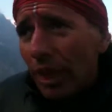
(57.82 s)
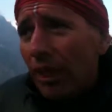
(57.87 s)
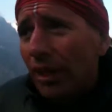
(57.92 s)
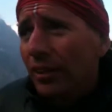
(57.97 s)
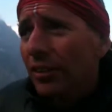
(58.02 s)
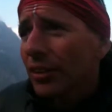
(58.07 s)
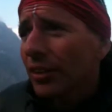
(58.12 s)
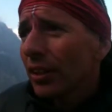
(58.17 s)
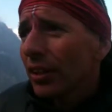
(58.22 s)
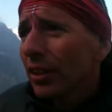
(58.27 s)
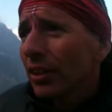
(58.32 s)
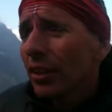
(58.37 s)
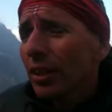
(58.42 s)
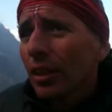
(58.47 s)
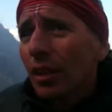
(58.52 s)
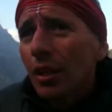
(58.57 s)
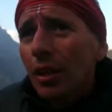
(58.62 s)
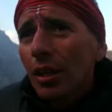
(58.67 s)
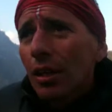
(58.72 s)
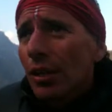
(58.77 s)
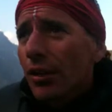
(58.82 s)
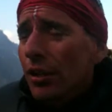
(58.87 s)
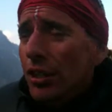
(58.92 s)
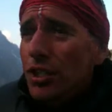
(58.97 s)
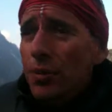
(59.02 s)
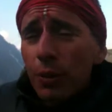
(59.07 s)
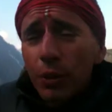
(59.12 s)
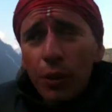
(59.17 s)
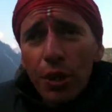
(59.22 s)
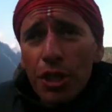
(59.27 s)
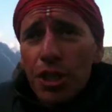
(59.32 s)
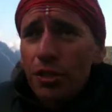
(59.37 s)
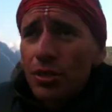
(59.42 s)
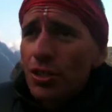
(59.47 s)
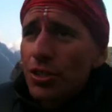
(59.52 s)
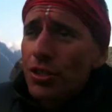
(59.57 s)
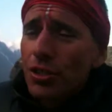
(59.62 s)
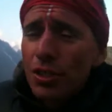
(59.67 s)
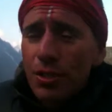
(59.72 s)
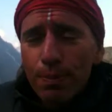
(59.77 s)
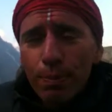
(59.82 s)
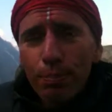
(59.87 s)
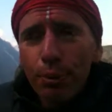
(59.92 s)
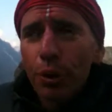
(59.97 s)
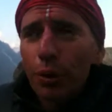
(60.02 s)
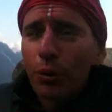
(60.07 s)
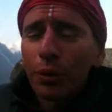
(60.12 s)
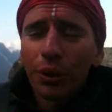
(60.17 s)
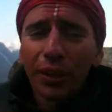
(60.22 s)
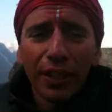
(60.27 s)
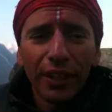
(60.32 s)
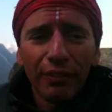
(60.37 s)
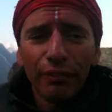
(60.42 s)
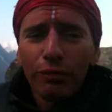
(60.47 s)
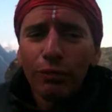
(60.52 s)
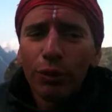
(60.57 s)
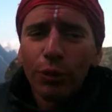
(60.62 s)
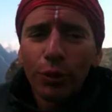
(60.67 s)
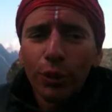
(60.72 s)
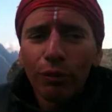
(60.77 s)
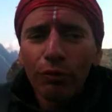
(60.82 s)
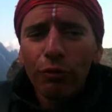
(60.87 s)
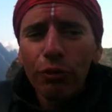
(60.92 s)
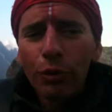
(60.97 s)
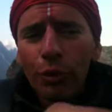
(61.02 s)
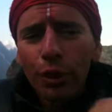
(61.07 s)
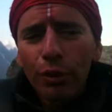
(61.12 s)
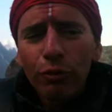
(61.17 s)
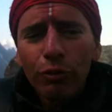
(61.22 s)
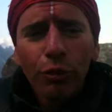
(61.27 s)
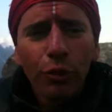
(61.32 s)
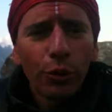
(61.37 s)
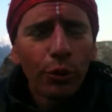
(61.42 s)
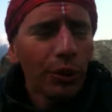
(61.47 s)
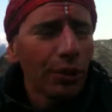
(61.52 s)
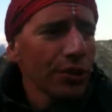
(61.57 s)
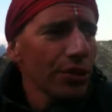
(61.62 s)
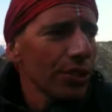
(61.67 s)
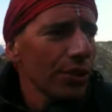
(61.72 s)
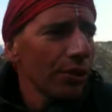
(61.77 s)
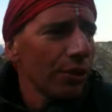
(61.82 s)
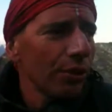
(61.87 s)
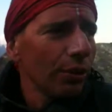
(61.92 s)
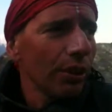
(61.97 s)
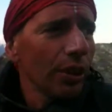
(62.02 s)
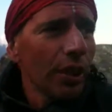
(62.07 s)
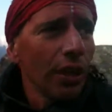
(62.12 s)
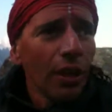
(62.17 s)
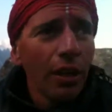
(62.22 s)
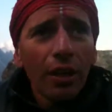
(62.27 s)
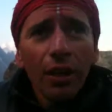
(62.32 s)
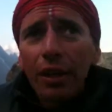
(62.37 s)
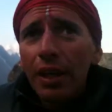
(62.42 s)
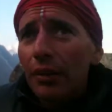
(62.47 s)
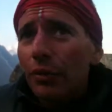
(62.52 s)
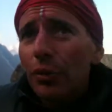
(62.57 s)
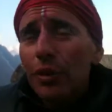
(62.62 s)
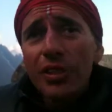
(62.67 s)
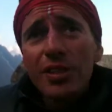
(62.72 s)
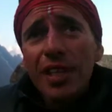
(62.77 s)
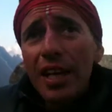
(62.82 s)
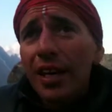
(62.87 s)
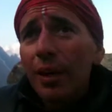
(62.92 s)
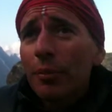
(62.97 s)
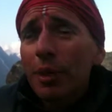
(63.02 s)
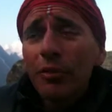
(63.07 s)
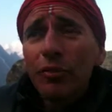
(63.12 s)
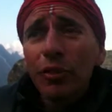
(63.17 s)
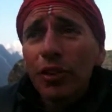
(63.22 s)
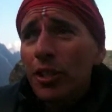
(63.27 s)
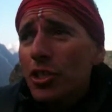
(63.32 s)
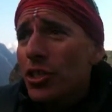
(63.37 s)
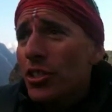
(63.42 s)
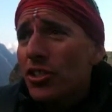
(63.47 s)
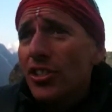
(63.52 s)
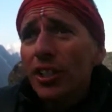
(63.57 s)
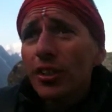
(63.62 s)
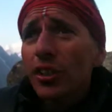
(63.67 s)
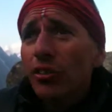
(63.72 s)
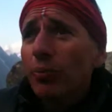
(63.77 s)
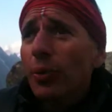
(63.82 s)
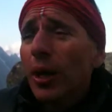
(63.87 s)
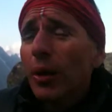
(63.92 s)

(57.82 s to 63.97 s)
And uh, the inspiration is just pouring in, flowing, flowing, flowing. So every time I finish a set of